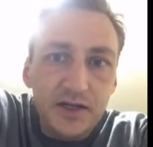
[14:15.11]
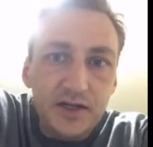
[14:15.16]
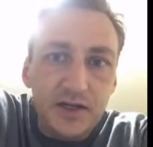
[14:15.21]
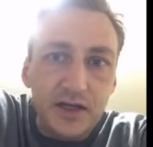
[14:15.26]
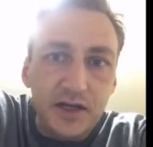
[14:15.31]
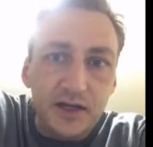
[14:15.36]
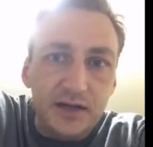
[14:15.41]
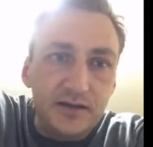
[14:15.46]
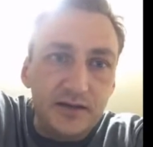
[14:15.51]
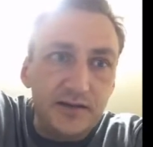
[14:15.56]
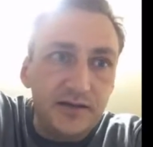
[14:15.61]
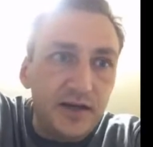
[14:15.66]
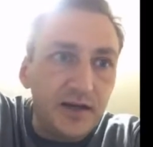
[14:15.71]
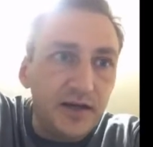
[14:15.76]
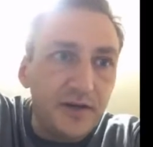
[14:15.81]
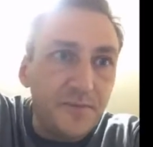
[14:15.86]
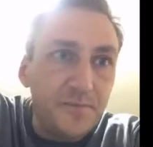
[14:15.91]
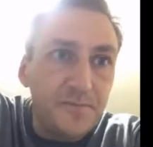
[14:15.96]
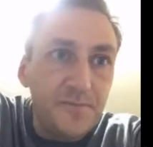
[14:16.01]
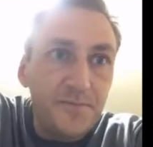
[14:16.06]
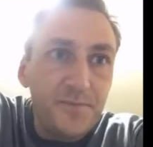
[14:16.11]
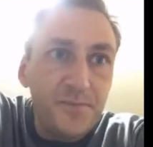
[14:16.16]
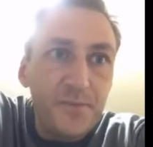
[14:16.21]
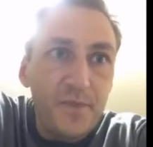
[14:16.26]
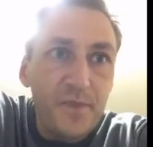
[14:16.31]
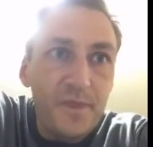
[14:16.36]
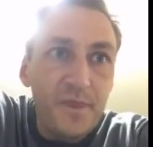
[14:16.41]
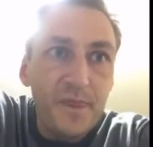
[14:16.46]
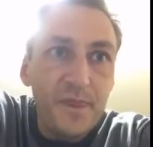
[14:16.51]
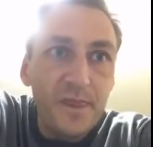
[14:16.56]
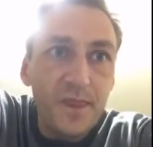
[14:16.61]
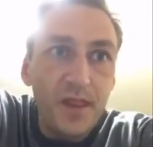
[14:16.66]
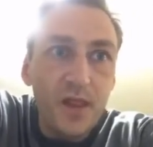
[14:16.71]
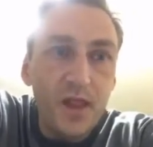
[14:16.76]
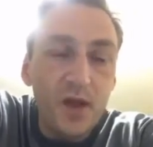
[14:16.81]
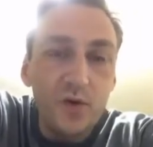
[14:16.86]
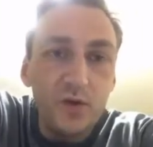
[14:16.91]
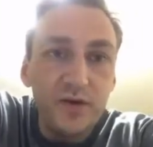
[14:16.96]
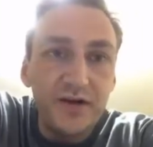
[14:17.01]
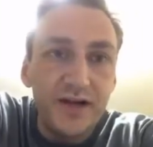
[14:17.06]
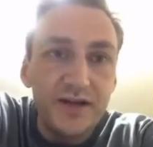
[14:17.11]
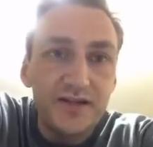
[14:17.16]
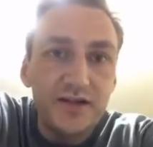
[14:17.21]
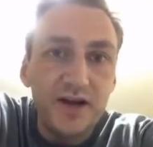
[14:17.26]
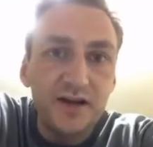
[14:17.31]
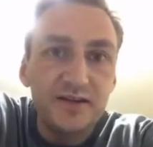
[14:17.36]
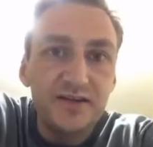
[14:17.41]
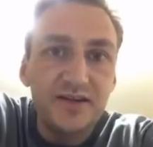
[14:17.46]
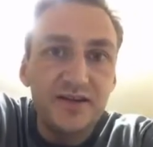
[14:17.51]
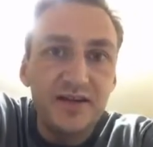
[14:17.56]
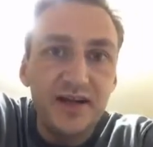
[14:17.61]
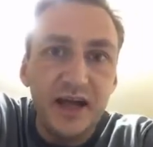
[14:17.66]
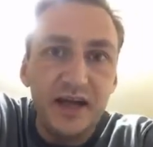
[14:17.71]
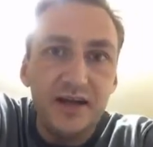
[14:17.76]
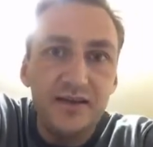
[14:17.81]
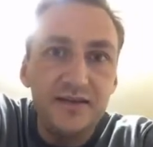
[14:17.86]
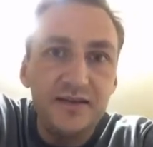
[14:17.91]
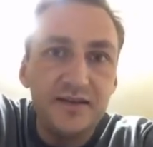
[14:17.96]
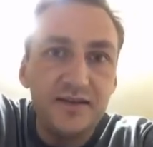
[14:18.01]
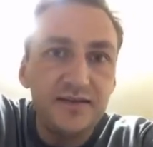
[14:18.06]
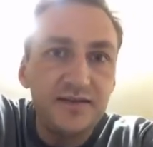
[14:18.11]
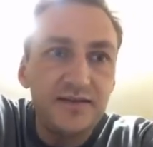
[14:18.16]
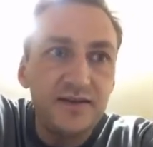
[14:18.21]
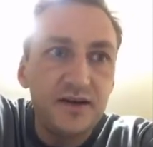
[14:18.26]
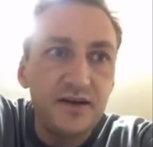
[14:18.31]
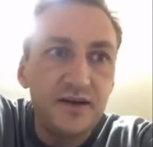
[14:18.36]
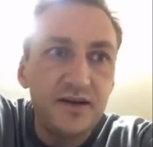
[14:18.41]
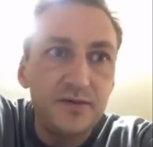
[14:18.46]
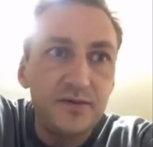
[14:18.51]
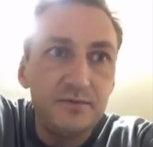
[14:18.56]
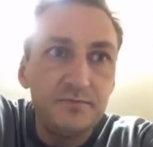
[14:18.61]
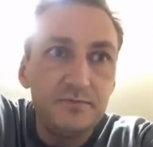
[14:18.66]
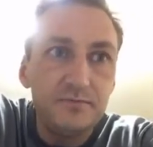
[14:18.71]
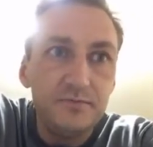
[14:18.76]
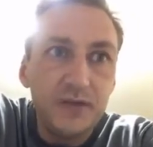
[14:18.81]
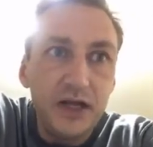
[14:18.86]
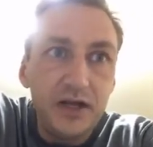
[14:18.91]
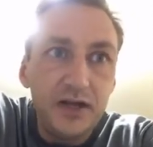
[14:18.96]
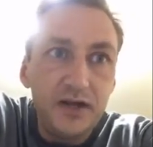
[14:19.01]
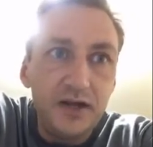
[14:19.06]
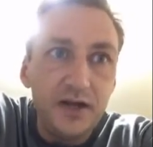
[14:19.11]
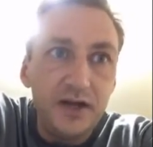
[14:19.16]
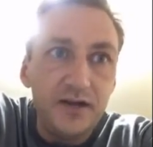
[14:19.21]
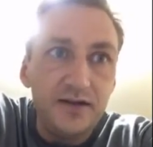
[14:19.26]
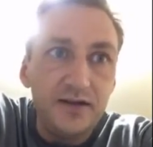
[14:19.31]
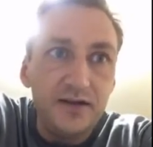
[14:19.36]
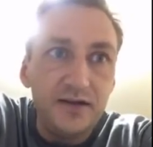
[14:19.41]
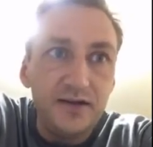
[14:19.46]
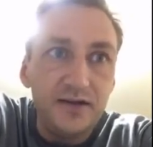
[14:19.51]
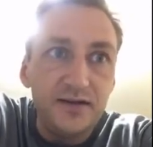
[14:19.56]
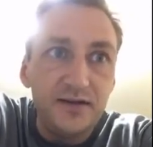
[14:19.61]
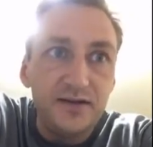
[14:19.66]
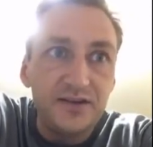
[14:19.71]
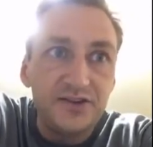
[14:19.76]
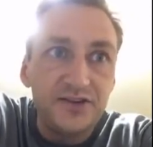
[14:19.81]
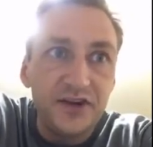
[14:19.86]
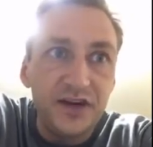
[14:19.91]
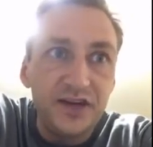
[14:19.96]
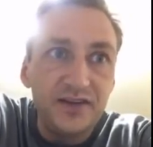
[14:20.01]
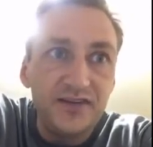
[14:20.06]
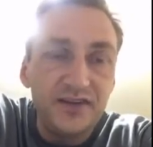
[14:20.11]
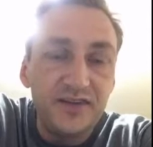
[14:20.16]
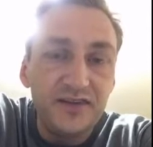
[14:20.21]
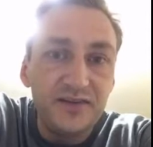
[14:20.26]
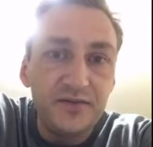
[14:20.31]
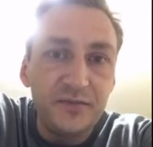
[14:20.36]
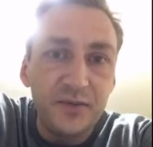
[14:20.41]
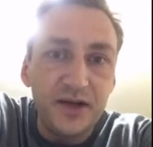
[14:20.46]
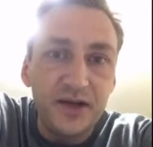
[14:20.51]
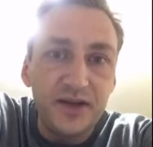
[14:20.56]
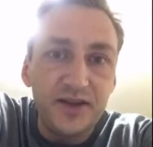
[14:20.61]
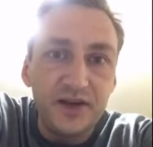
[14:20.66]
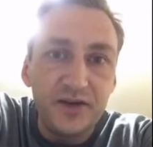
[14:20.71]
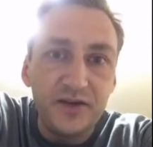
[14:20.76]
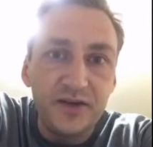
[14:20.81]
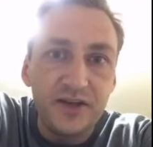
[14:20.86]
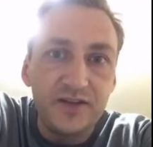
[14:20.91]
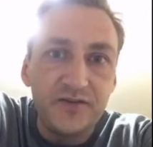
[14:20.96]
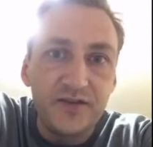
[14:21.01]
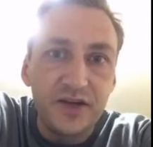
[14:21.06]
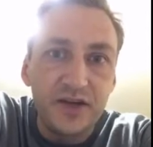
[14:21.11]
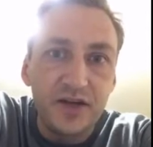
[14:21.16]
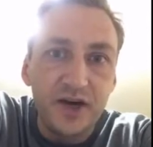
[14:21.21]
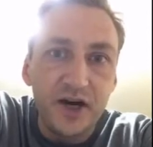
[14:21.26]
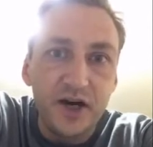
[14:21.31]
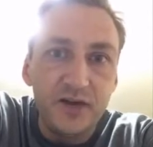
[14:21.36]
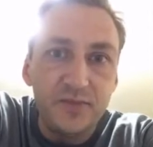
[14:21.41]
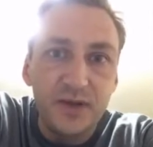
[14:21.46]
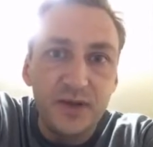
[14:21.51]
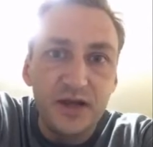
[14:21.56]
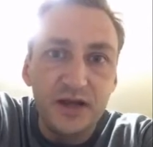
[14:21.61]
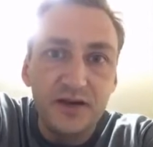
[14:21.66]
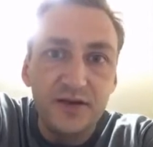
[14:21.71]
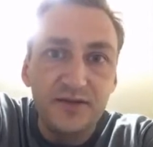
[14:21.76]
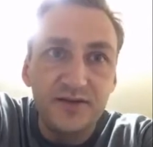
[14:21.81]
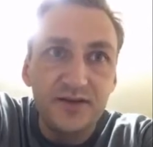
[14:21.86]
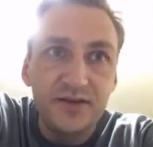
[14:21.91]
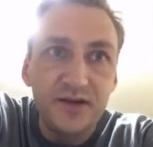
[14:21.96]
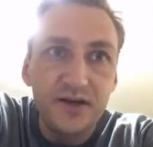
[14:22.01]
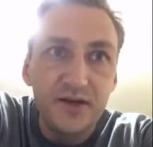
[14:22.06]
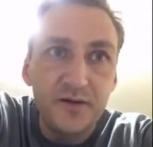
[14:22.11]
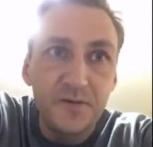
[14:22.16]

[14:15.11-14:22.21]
And when I talk to the atheist, it strengthens my theories for God, because